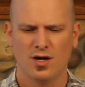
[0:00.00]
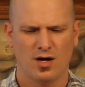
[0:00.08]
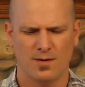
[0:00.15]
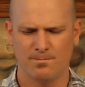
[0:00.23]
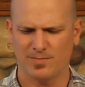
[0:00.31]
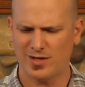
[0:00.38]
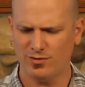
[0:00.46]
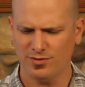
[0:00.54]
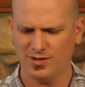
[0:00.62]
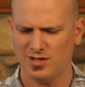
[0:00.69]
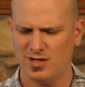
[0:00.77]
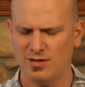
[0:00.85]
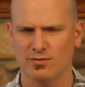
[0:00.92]
I don't
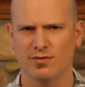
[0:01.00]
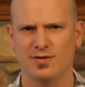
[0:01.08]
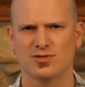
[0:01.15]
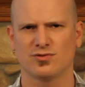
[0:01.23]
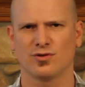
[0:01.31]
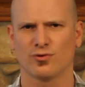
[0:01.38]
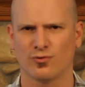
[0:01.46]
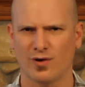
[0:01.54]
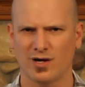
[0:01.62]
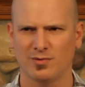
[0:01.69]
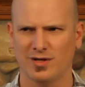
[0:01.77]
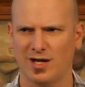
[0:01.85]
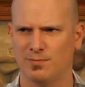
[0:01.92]
think either of these are
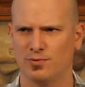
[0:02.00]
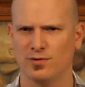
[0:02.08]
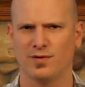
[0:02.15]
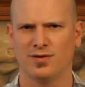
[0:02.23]
incredibly high proof.